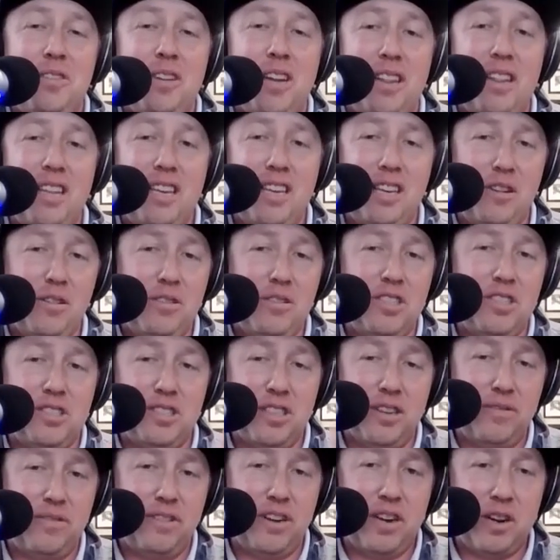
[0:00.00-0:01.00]
And I think you're
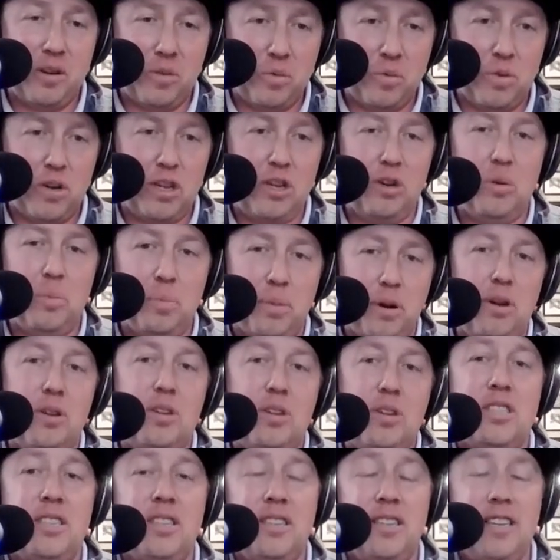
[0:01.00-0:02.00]
just a very real
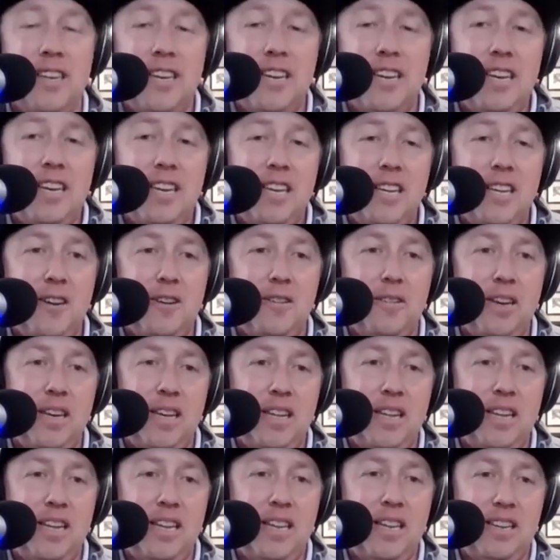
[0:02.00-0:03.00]
person, you know,
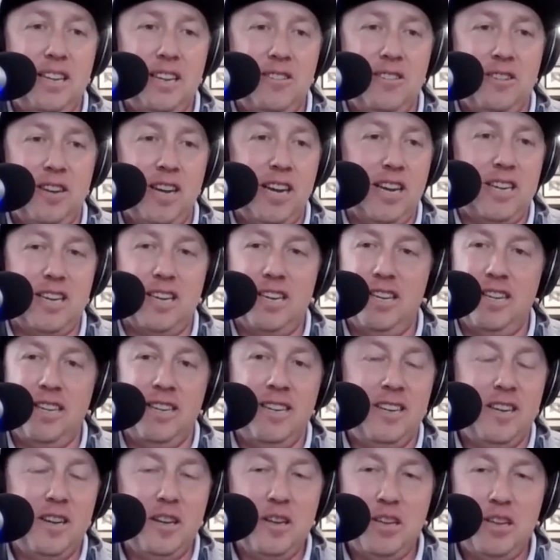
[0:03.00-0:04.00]
and you're not going to,
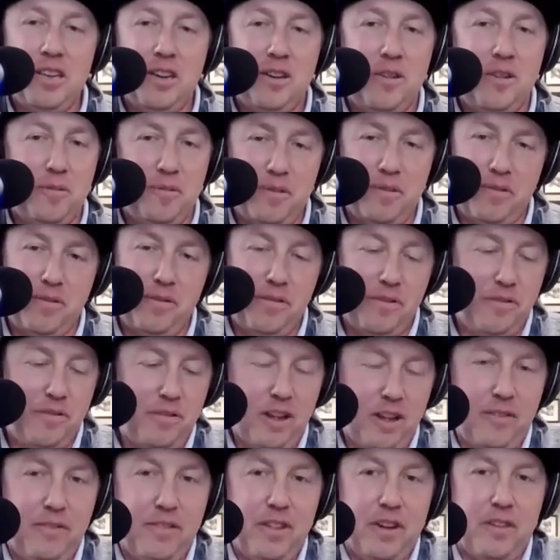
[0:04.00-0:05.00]
you know,
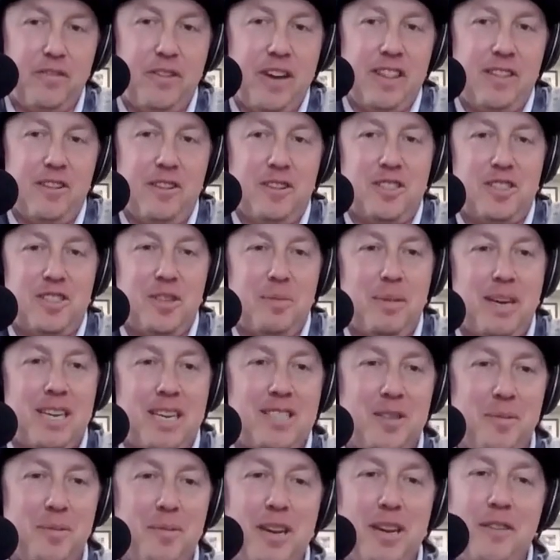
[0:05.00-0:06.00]
fluff their feathers to make
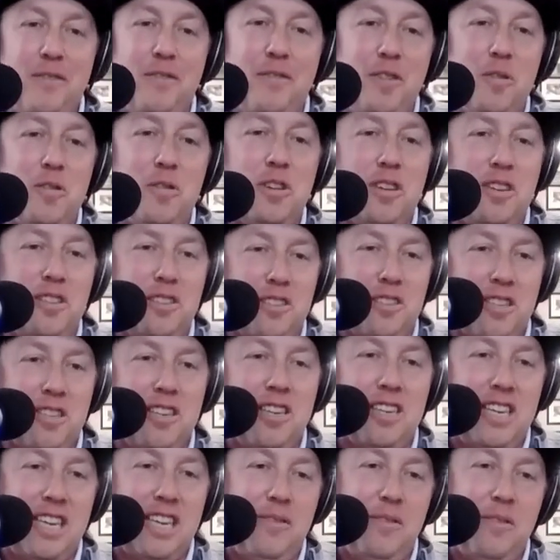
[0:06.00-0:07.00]
somebody feel good. You're
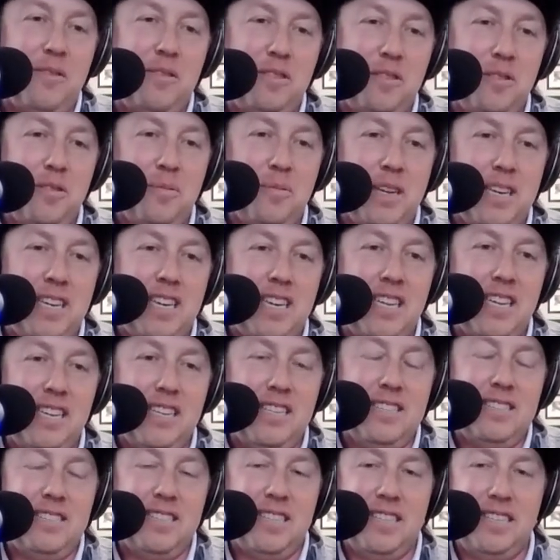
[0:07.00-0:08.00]
going to give it to them like it
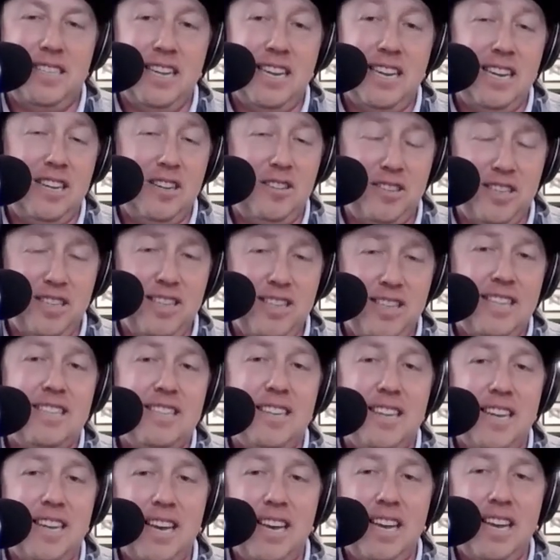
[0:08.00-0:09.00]
is. And you did that
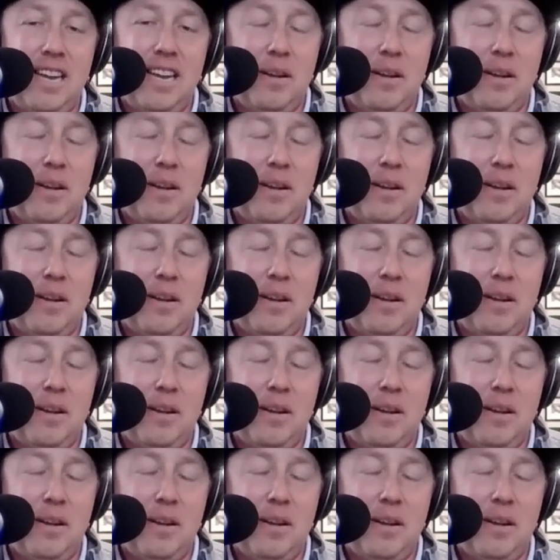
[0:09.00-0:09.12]
today.